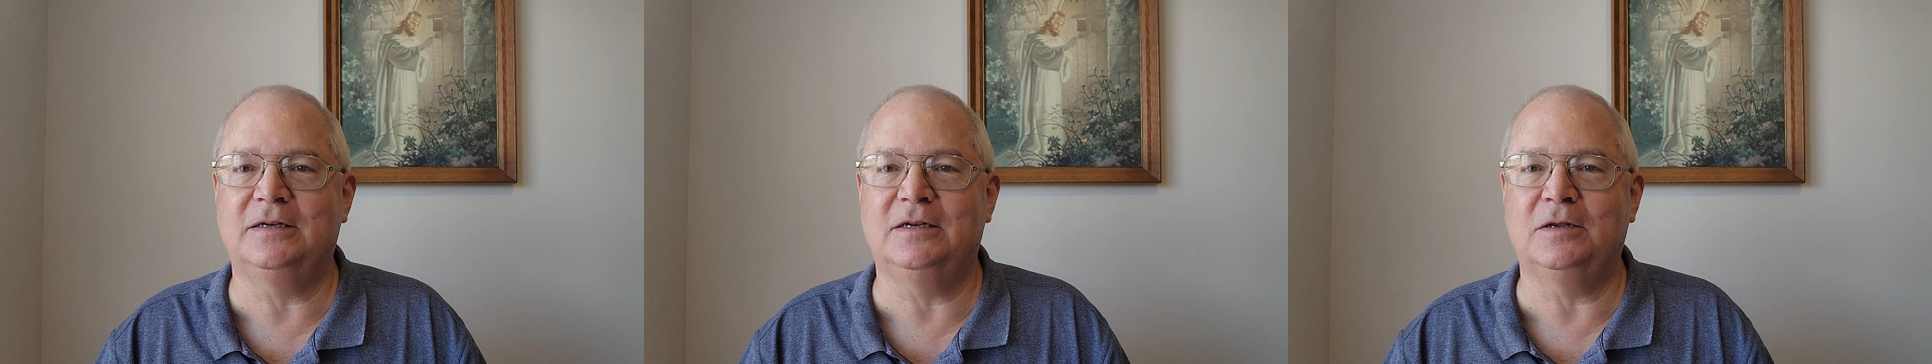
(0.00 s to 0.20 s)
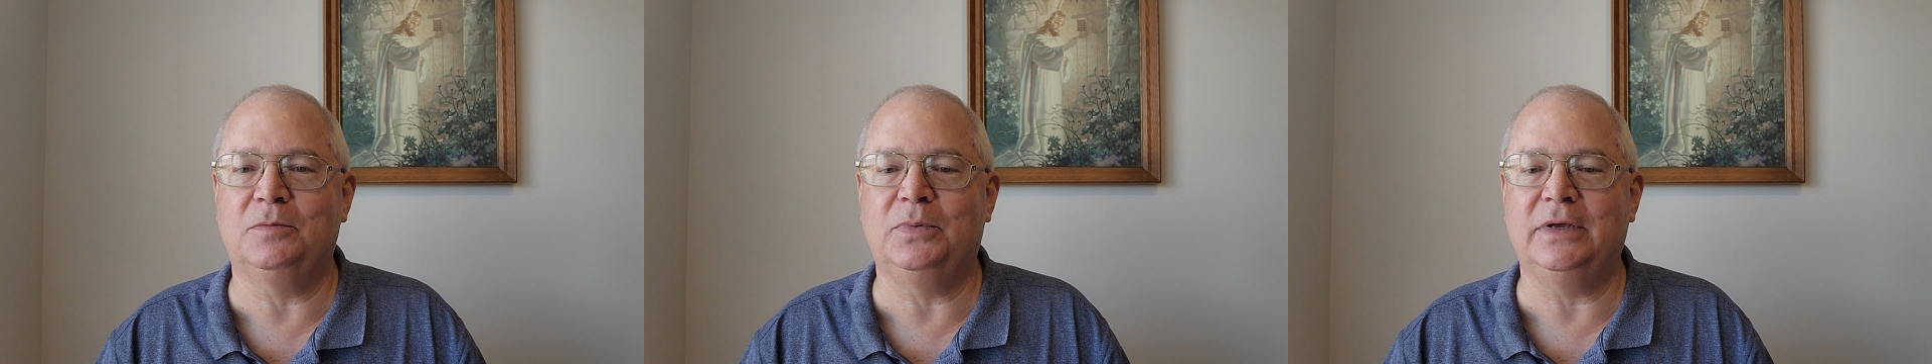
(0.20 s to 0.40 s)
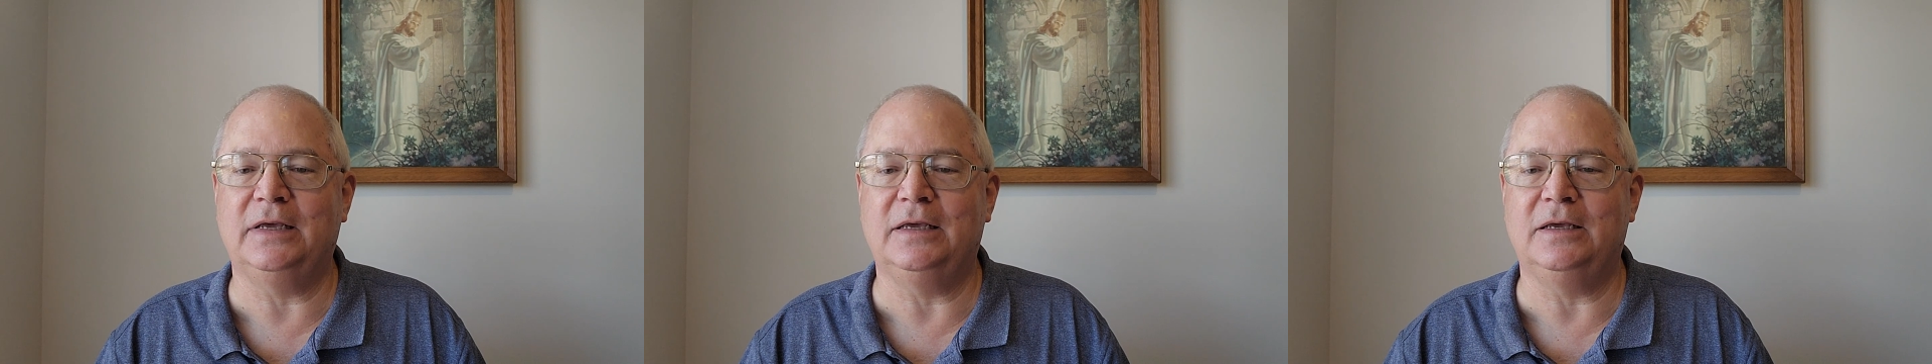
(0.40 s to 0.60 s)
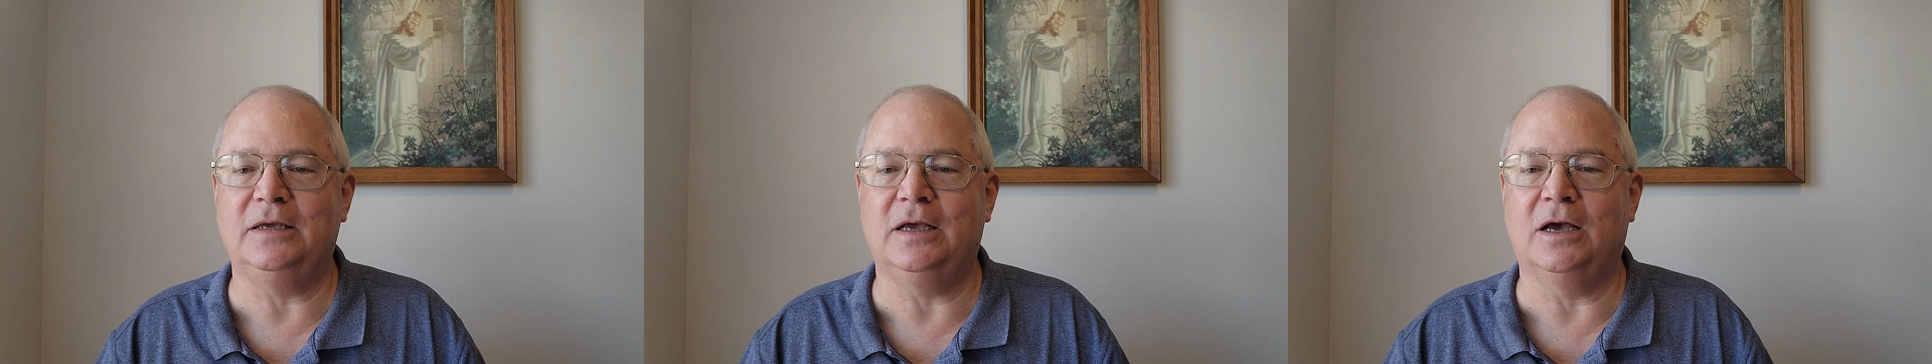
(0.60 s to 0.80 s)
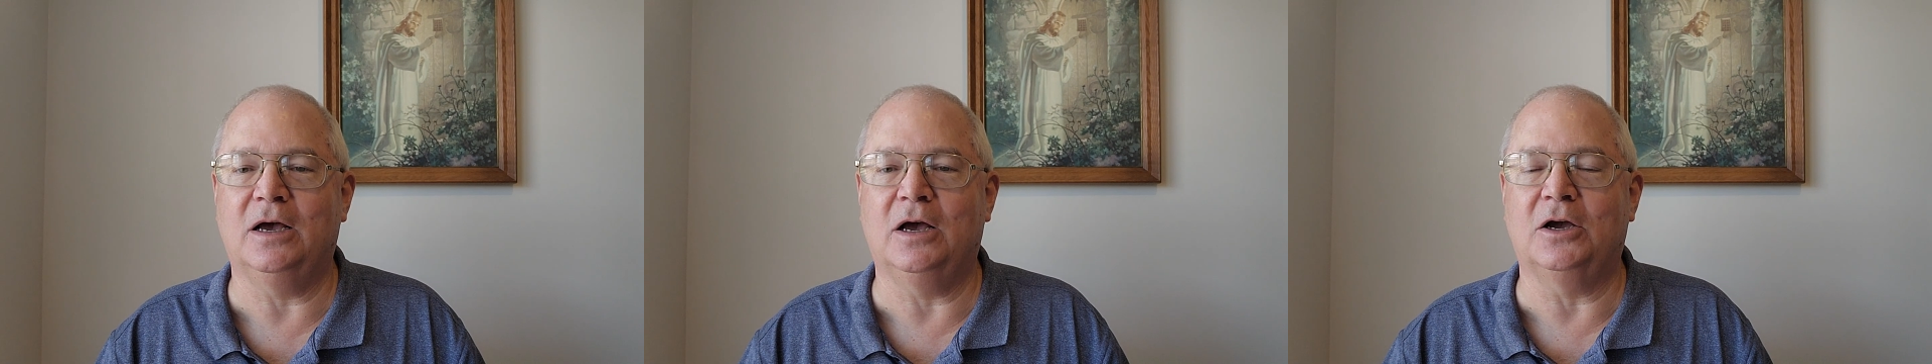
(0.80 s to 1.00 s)
to be
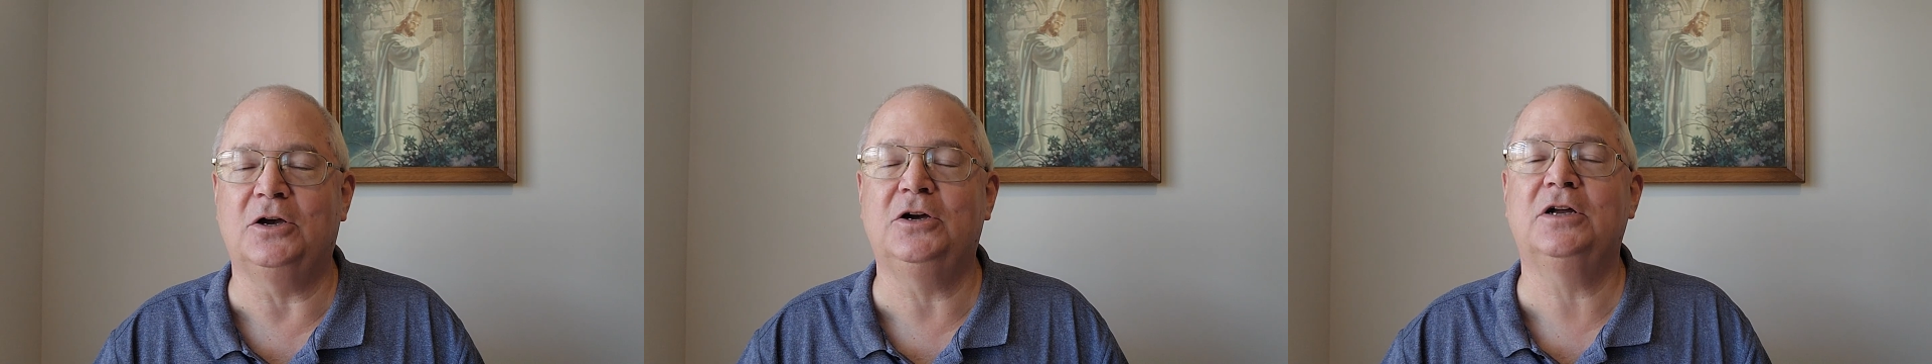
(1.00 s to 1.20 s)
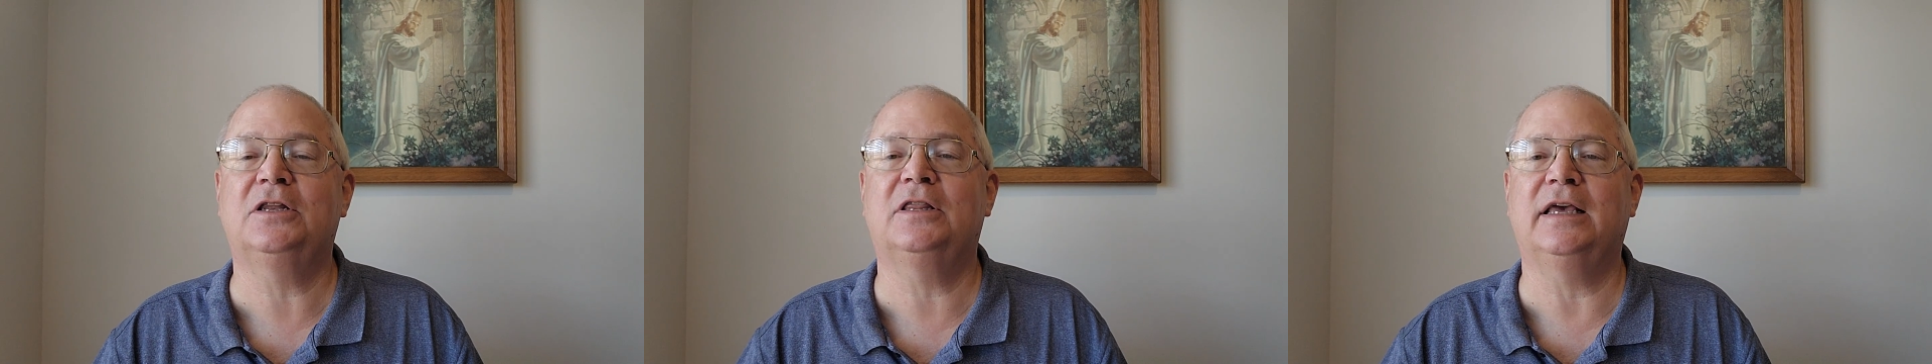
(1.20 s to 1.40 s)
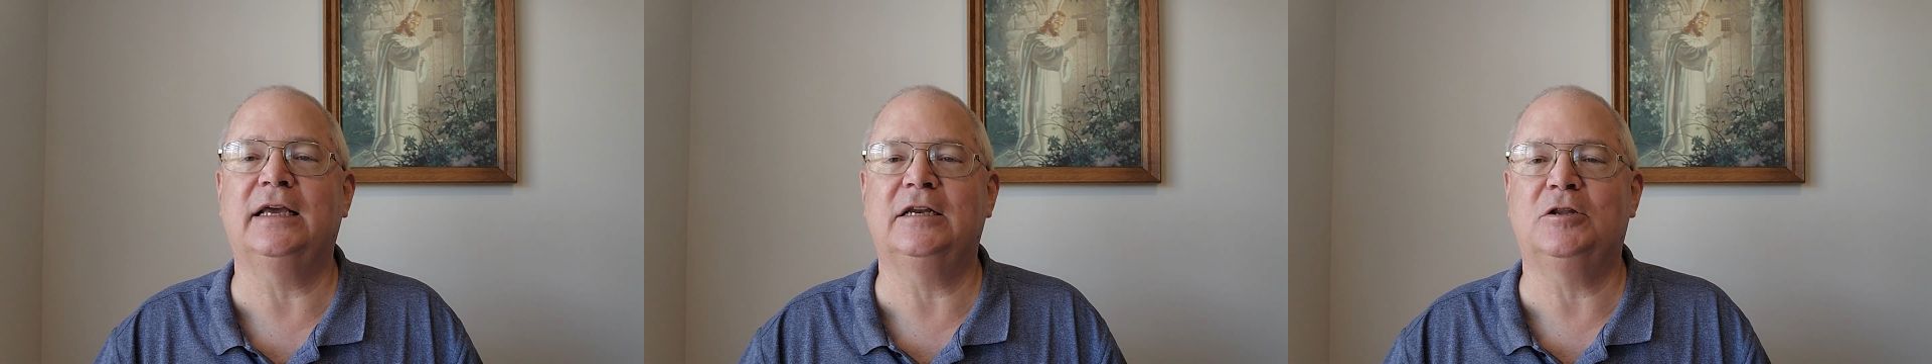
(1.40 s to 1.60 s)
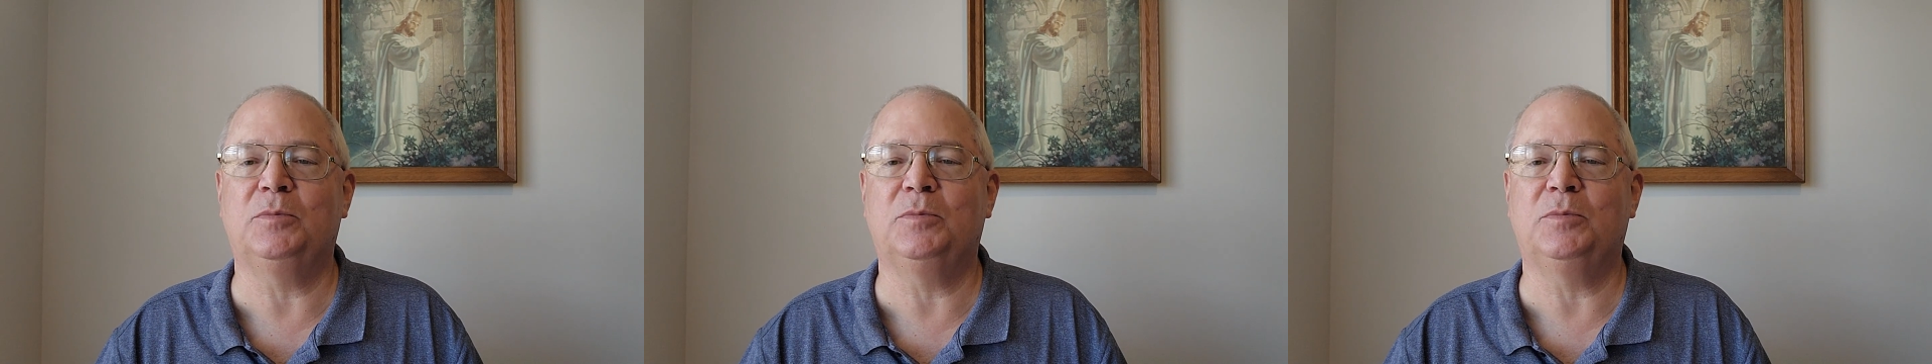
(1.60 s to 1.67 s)
a good thing